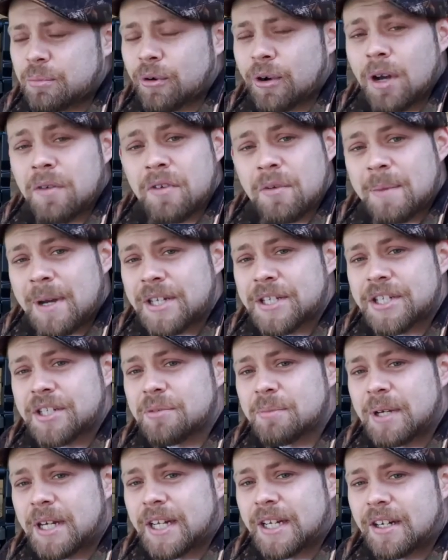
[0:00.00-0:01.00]
can private
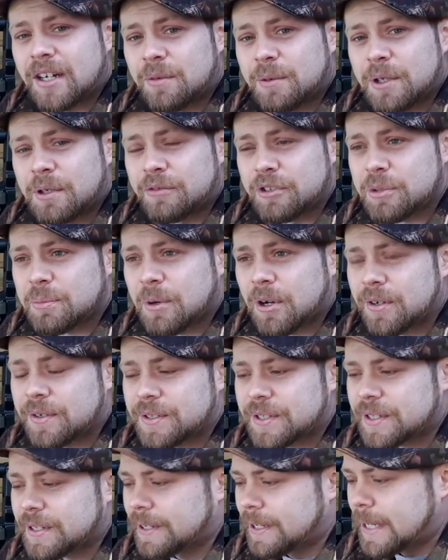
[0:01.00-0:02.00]
message me, I will
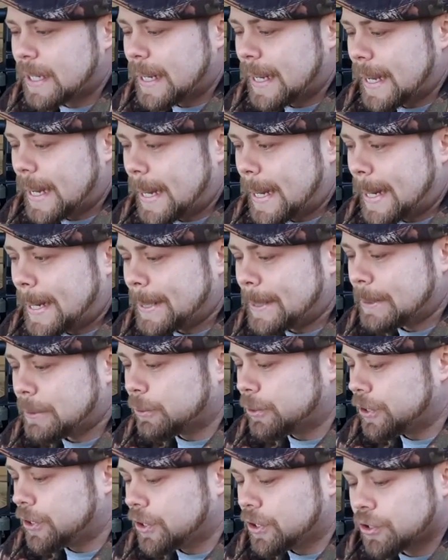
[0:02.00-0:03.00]
respond,
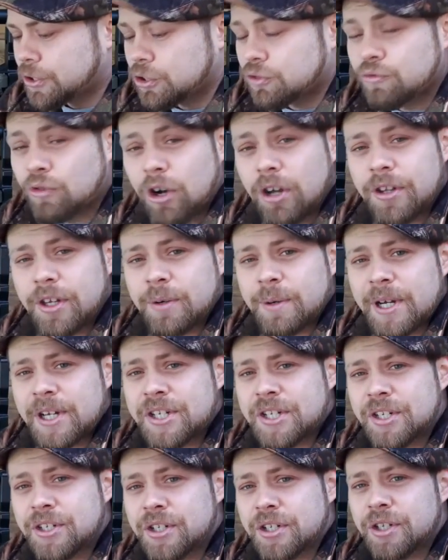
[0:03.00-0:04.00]
or you could just write the
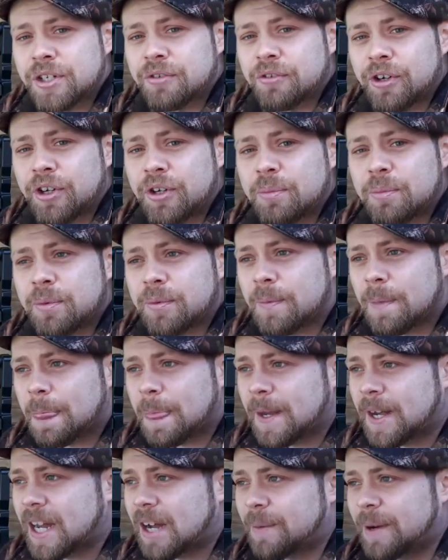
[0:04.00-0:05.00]
question to the group,
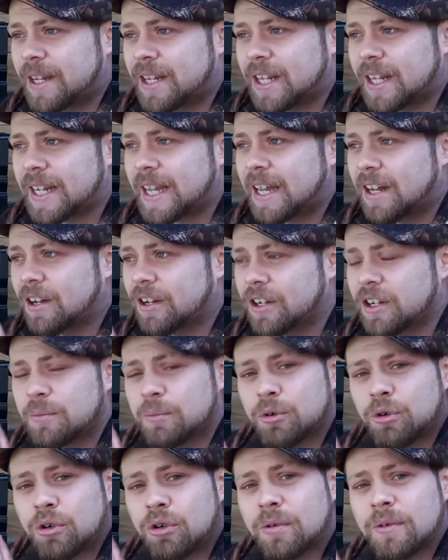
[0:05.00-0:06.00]
and then that way you get like
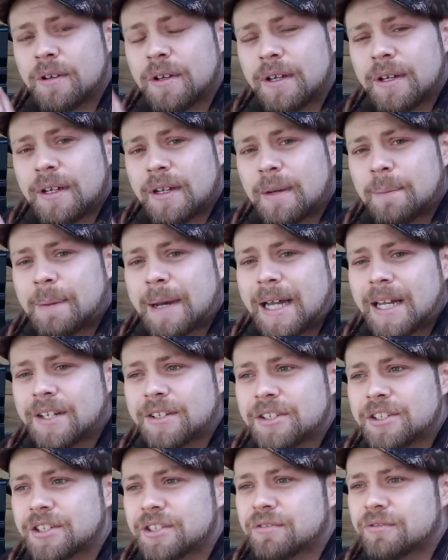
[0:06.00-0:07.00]
a
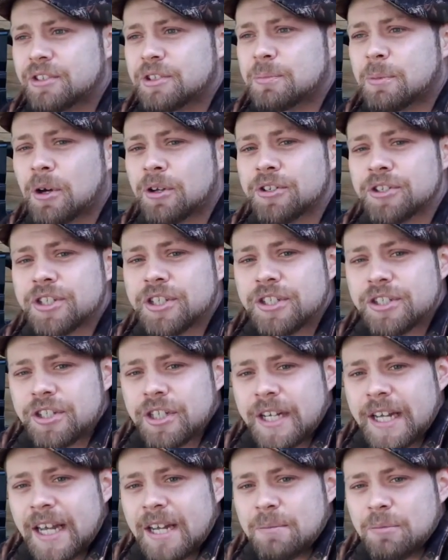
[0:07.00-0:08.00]
balanced response, because
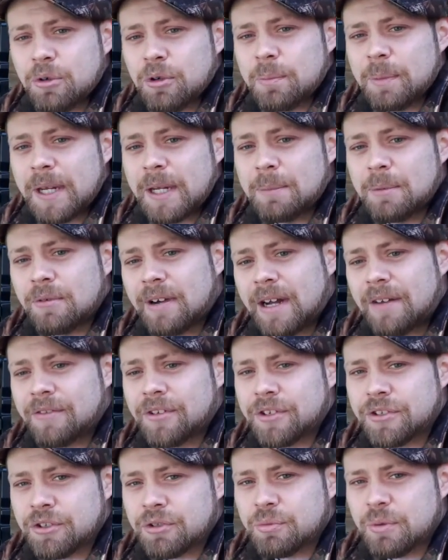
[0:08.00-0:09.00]
you're getting more people
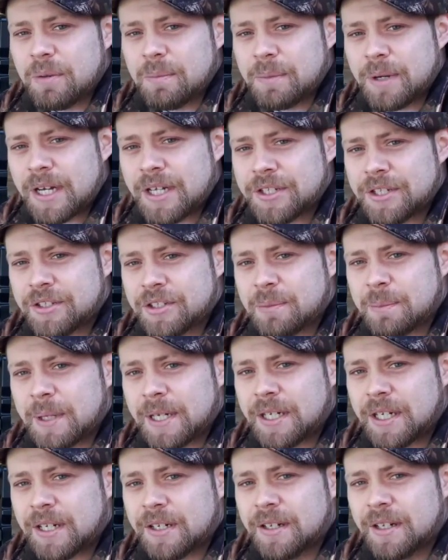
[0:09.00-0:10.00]
rather than just one person's
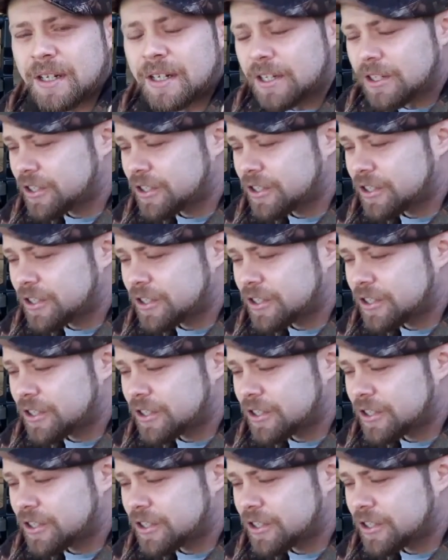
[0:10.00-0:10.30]
opinion.